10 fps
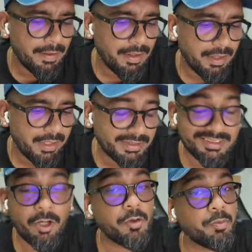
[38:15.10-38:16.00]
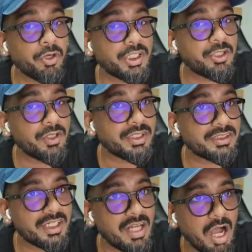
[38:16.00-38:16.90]
It's now important to
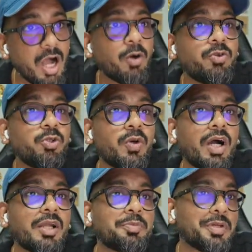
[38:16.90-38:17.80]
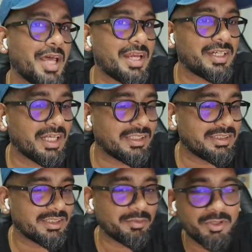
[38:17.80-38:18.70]
understand how you are
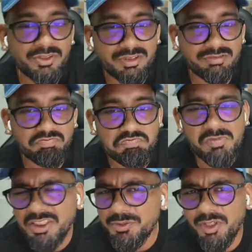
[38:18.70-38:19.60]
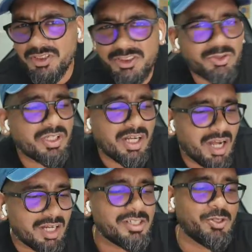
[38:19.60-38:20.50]
prioritizing it, because let's be honest, you
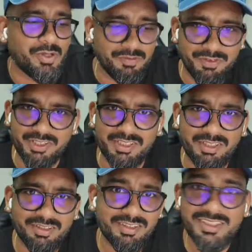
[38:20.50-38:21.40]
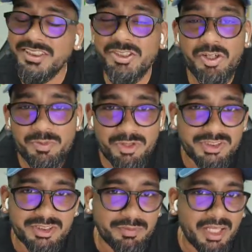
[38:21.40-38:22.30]
can't do everything. Yes, you're a
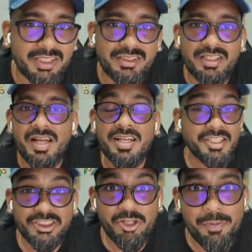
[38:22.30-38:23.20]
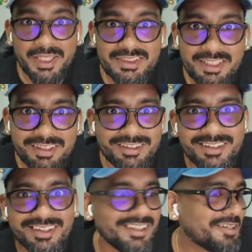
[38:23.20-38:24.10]
project manager. Yes, you're magic,
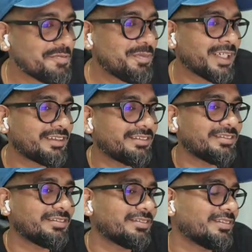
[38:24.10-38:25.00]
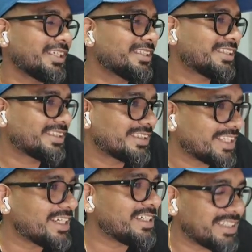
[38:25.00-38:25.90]
but it
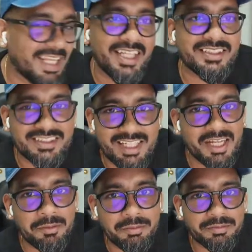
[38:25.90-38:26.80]
still takes time